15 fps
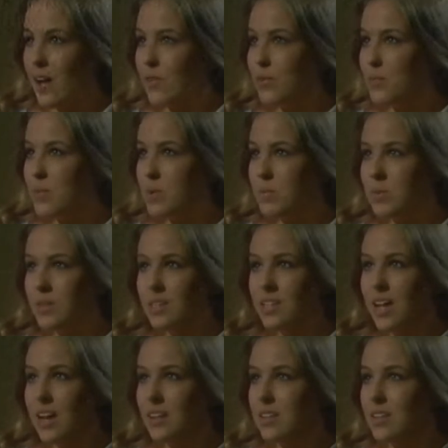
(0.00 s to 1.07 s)
I remember a
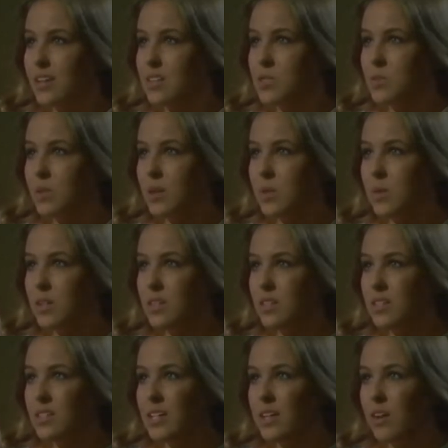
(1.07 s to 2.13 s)
lot of nights when I
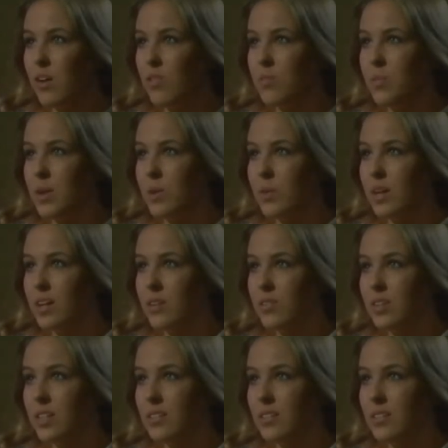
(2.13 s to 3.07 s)
wanted to take off my wedding